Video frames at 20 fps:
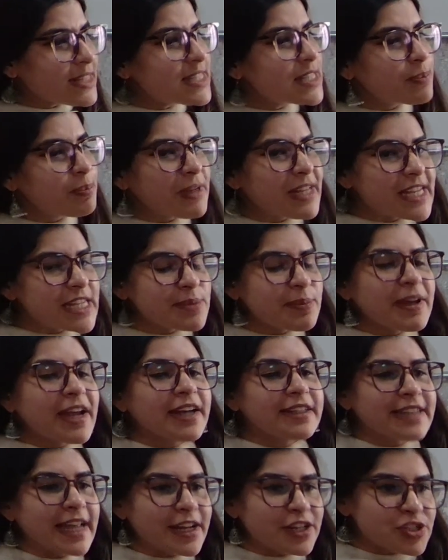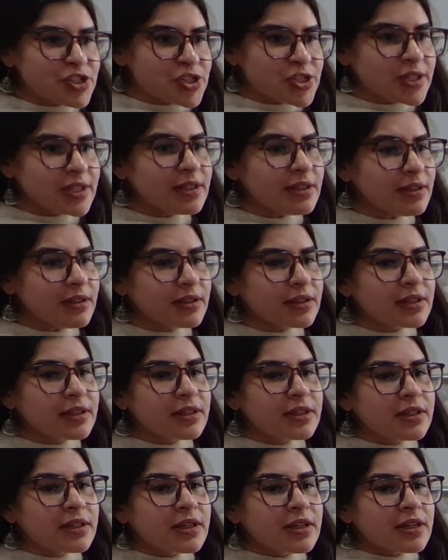please pay attention.
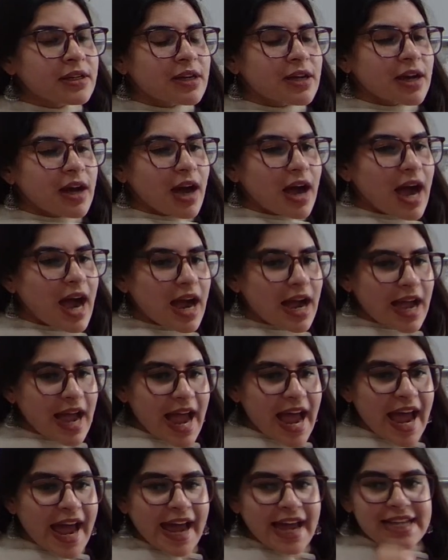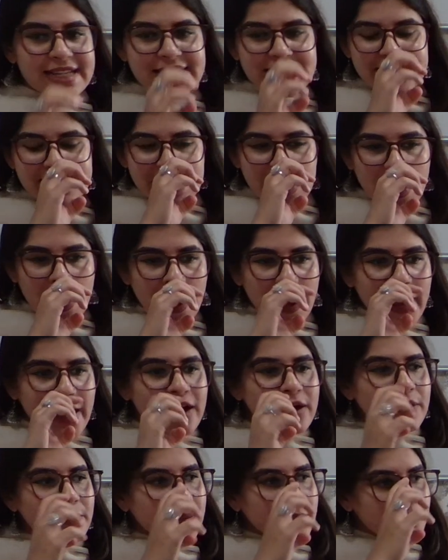As
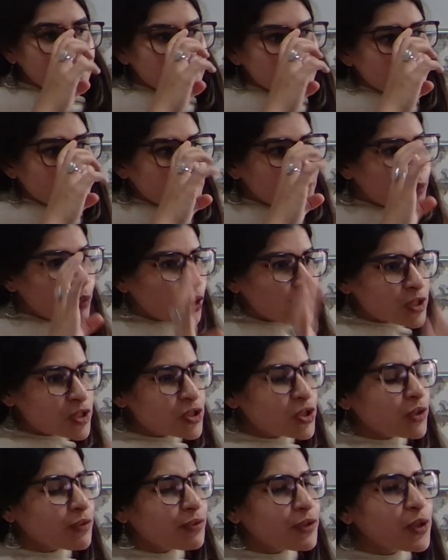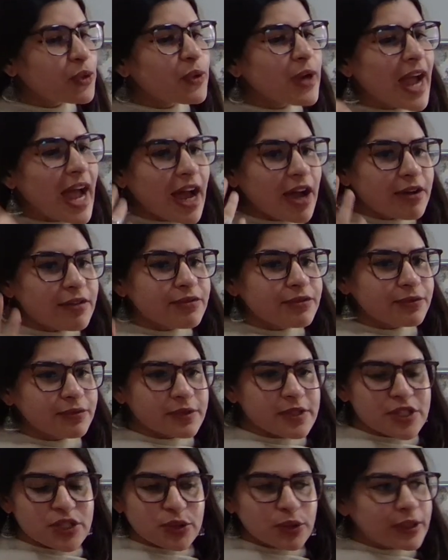most of you have,
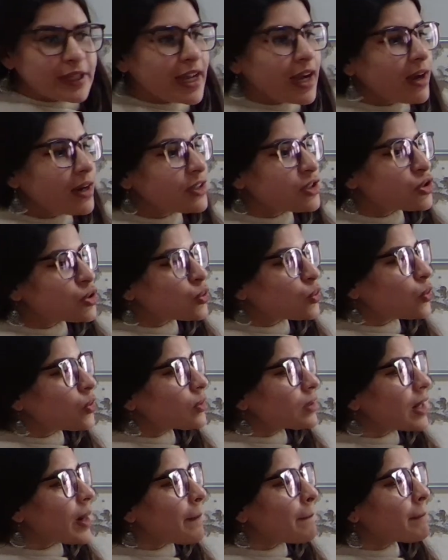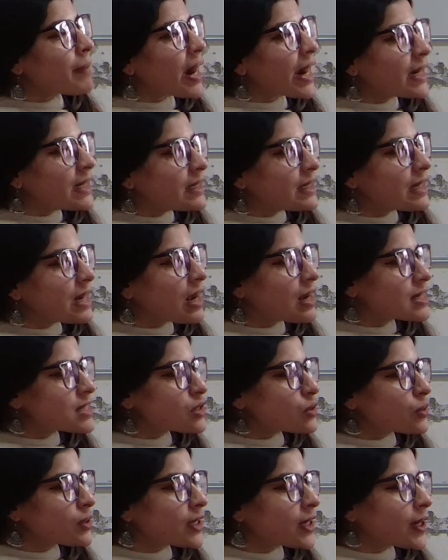so there are 2 combined class
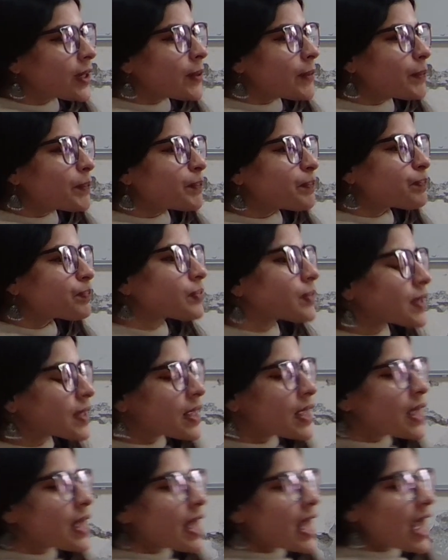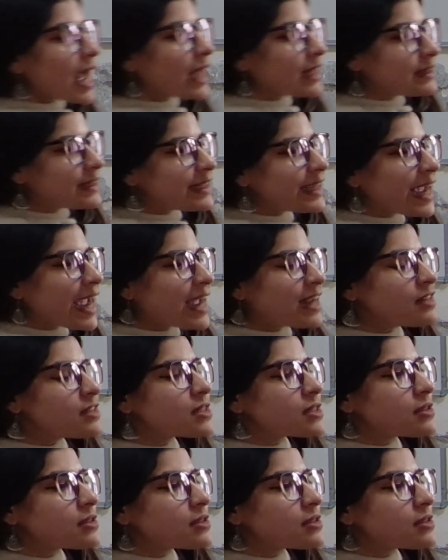today. At the end,